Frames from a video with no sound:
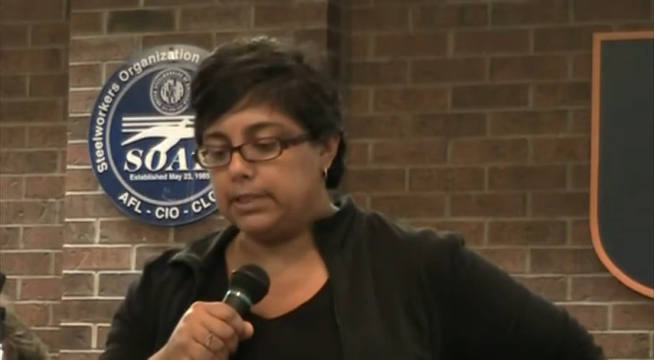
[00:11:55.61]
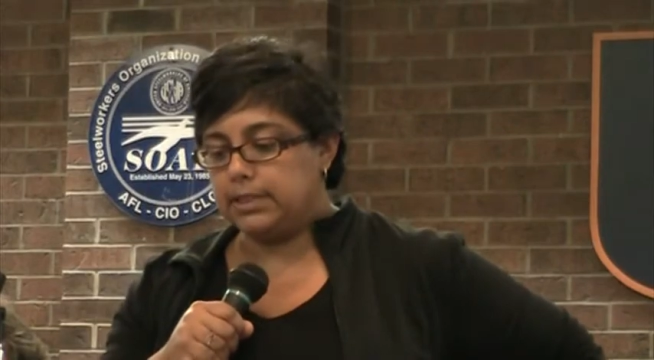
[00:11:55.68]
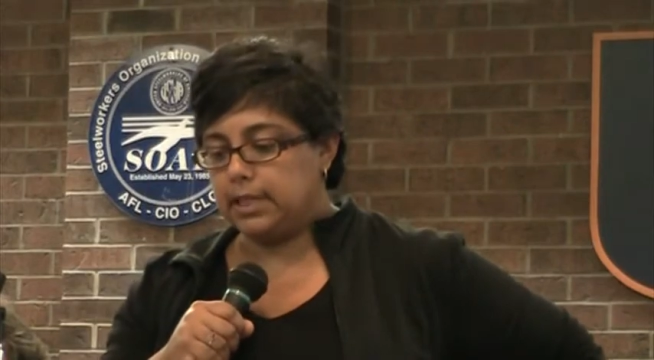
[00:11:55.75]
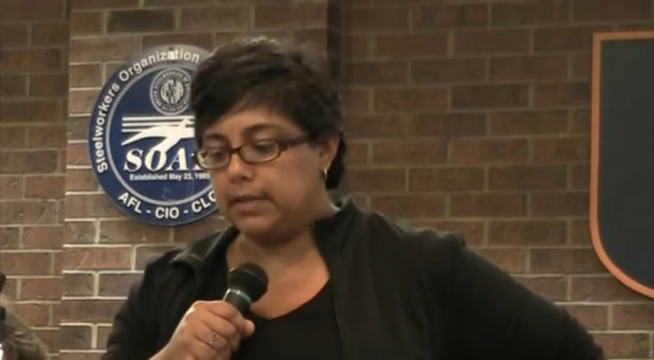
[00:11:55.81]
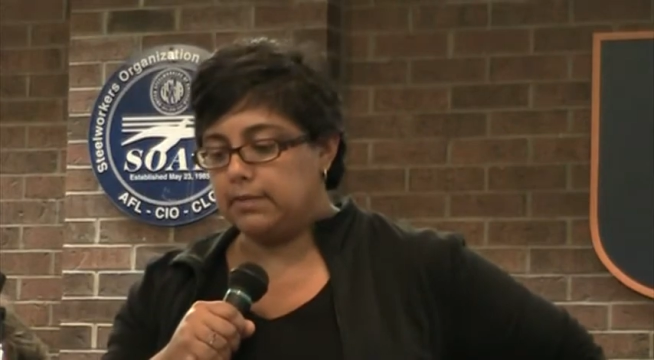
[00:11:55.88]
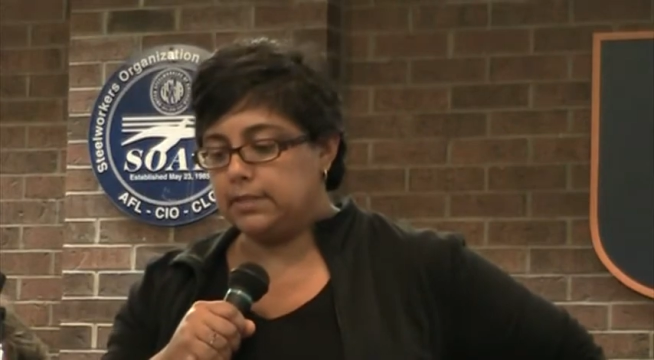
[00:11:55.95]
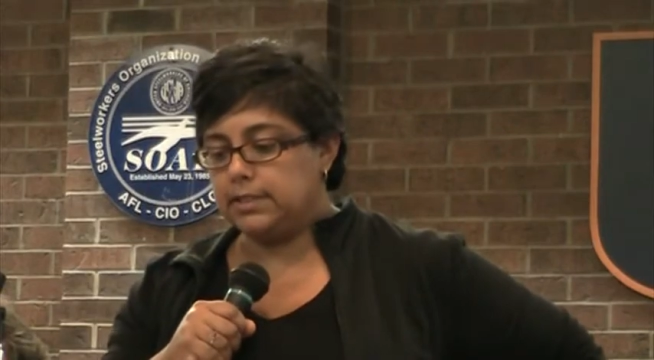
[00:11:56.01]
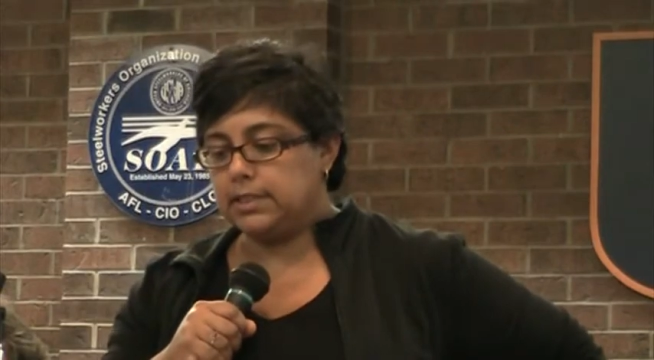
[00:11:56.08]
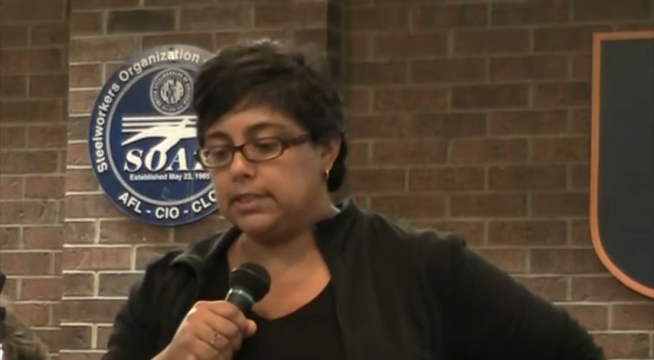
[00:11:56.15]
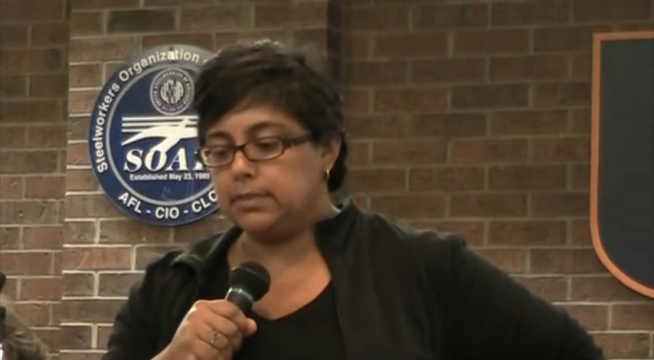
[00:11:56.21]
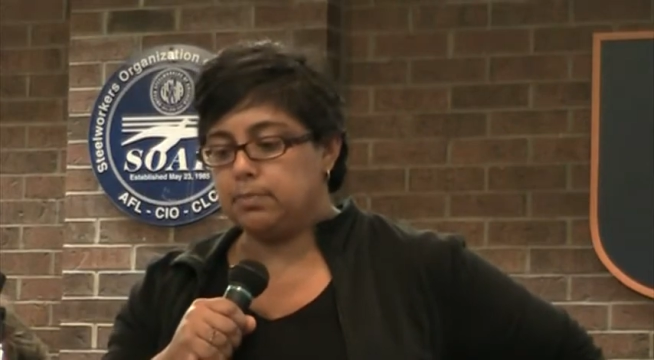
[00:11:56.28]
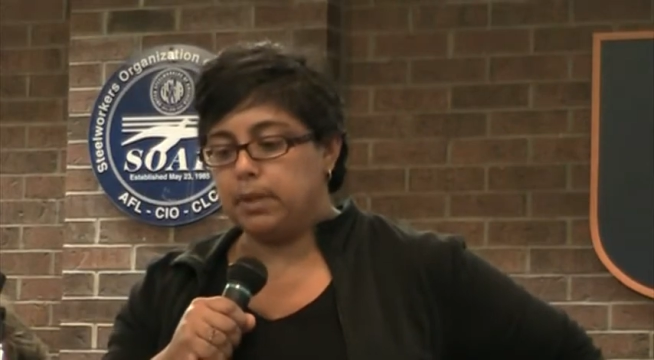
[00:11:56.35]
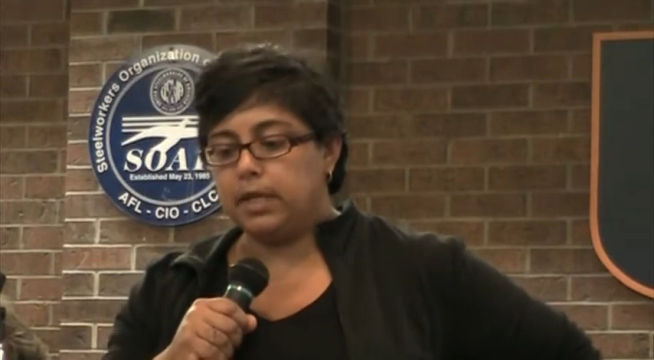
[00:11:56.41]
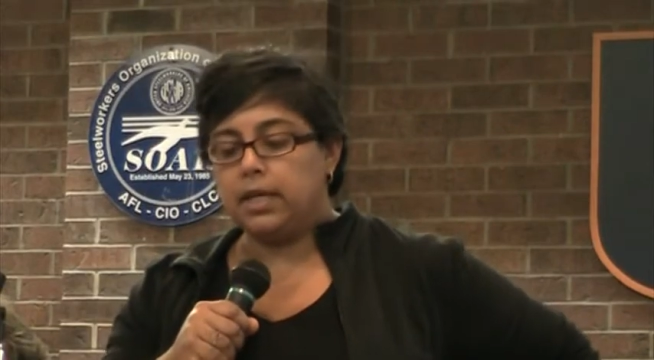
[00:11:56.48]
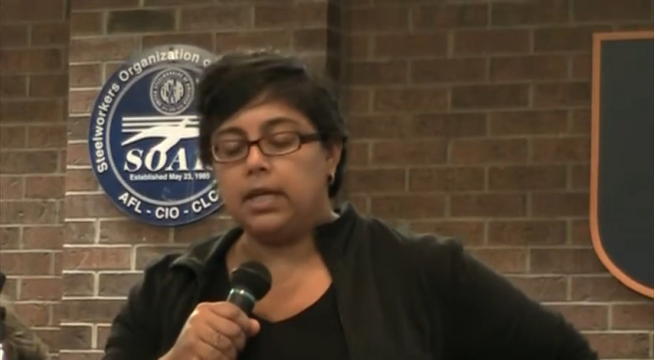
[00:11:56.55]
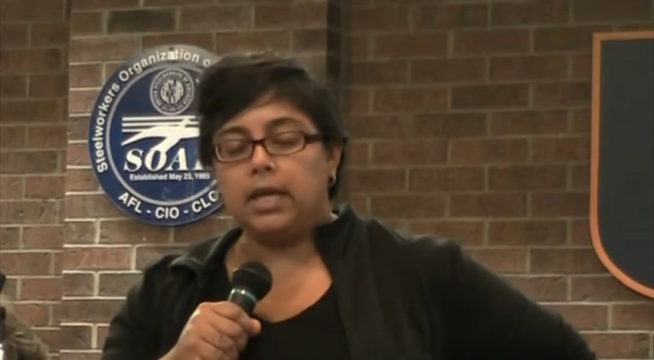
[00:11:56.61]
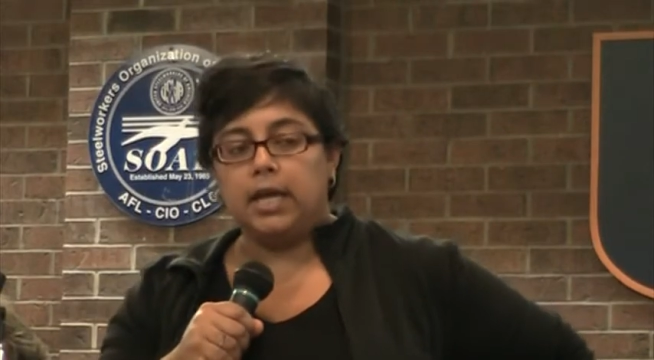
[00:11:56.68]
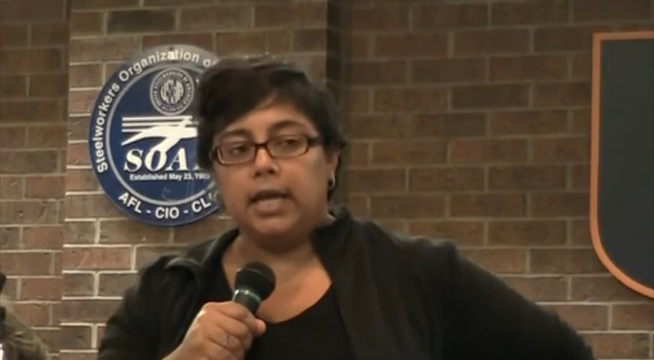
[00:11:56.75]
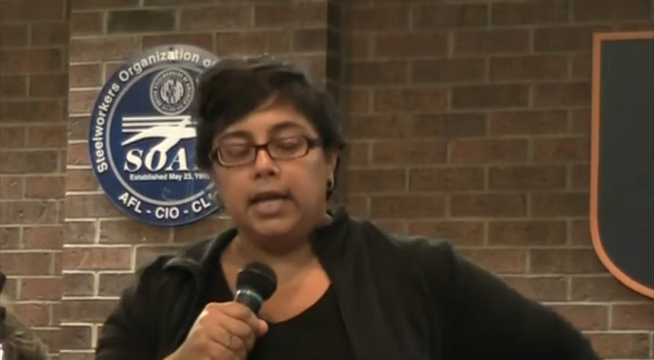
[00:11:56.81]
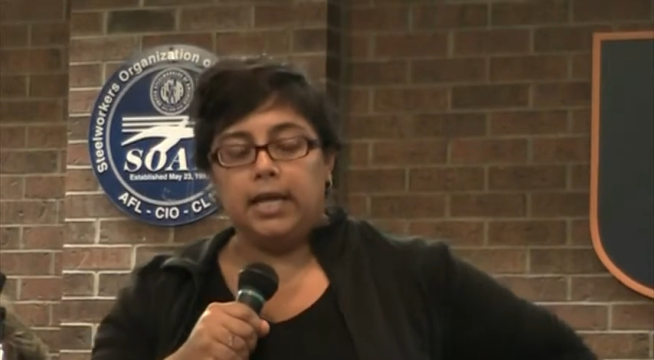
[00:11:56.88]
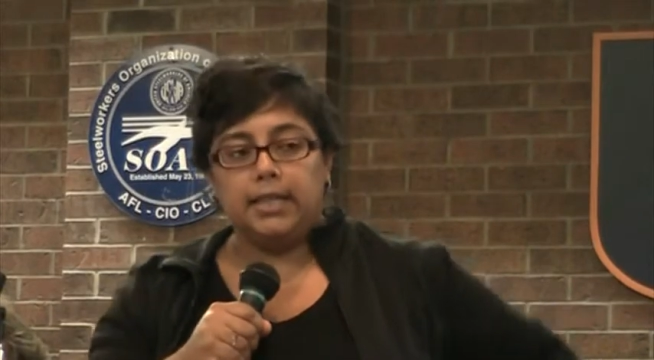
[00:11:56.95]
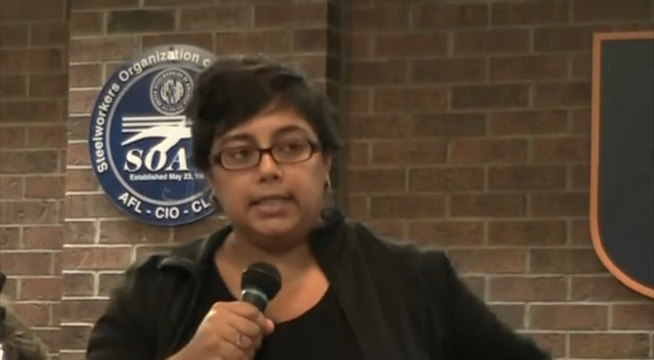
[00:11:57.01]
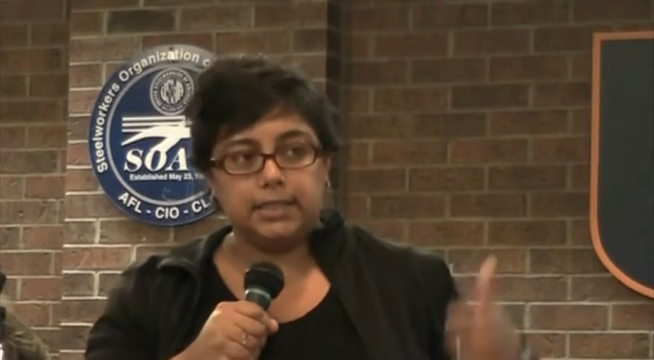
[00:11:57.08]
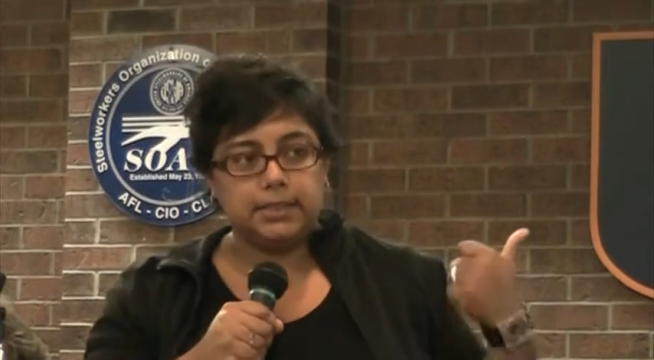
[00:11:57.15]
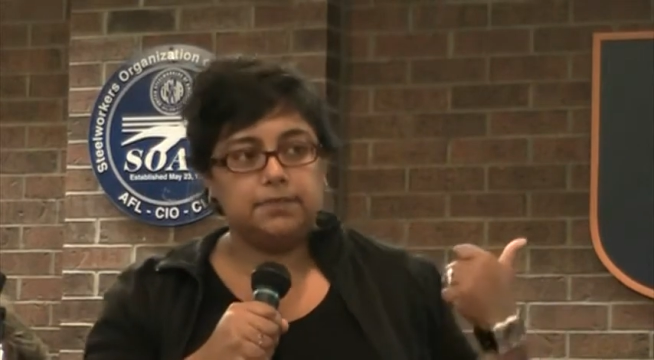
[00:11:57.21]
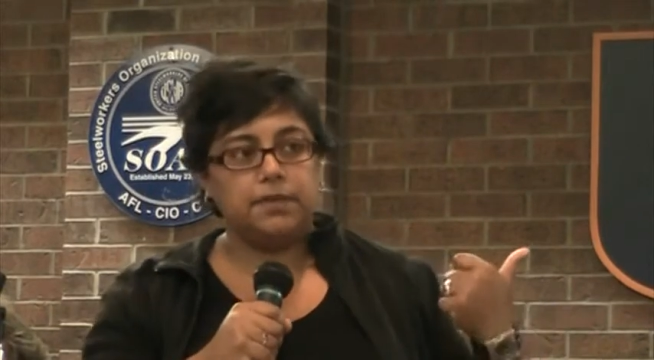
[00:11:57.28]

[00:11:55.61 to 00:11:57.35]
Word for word: services, but this